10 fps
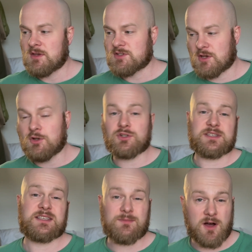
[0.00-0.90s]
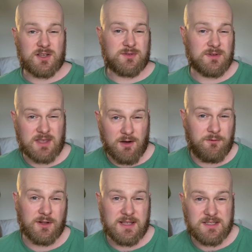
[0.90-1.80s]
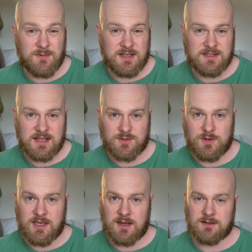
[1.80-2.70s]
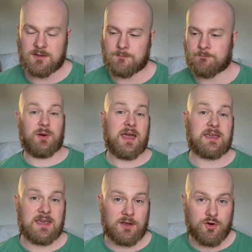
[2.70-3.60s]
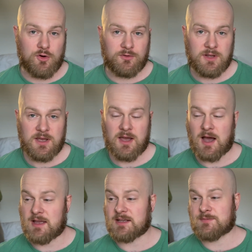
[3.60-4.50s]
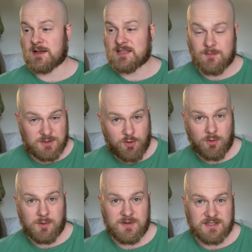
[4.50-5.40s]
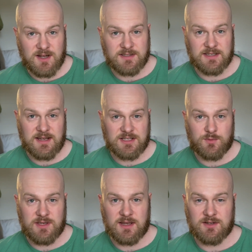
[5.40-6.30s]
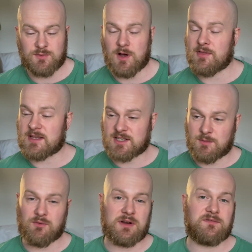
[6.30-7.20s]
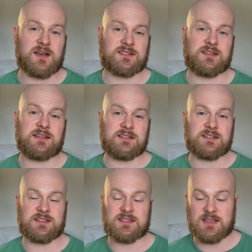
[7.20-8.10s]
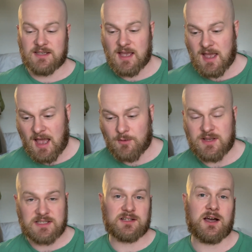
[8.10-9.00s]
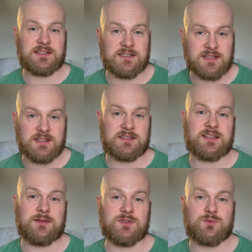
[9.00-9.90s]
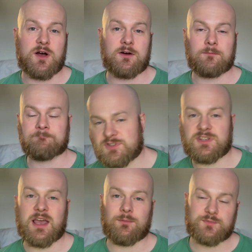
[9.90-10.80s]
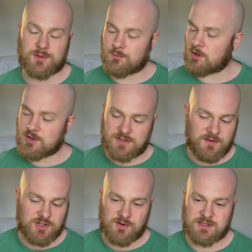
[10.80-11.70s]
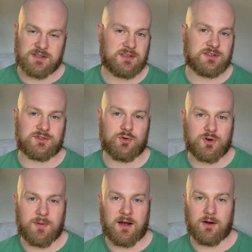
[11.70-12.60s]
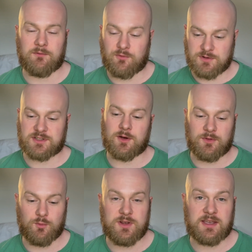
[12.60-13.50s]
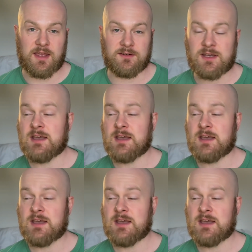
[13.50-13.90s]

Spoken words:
So look to see Marcus Smith get a full 80 minutes next weekend. Blair Kinghorn, I expect him to probably be starting next weekend as well. That's going to be really fascinating to see how he slides into this team as well. So yeah, lots of interesting things to talk about and for it to come on the weekend.